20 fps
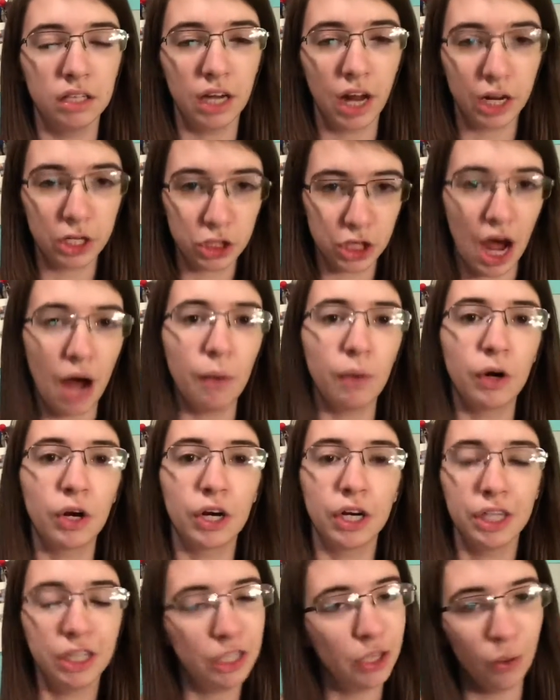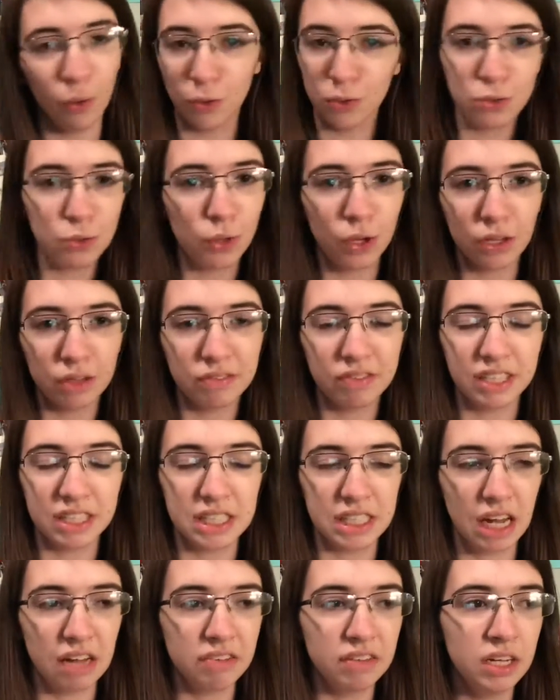and I shower and, you know, do all the fun
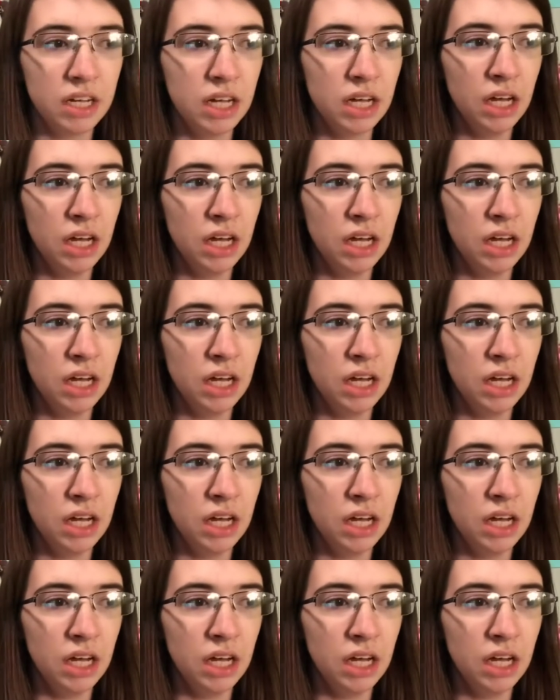stuff,